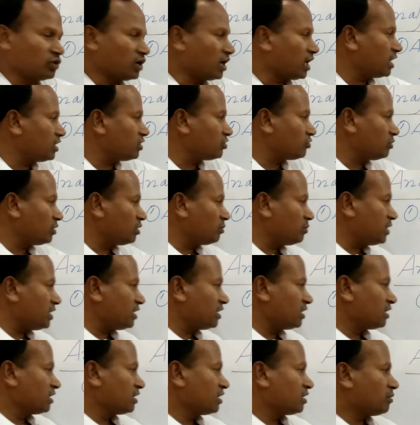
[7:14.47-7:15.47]
I2 will
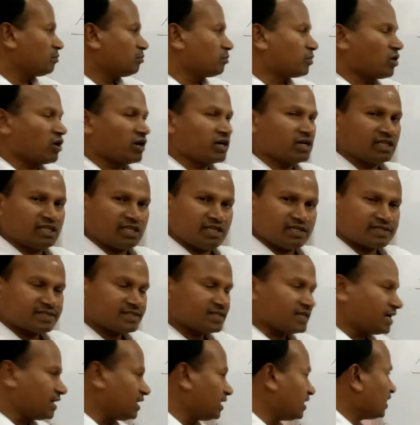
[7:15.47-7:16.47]
be brought this
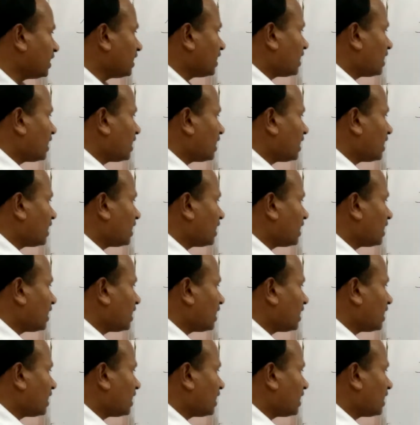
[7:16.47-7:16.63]
side,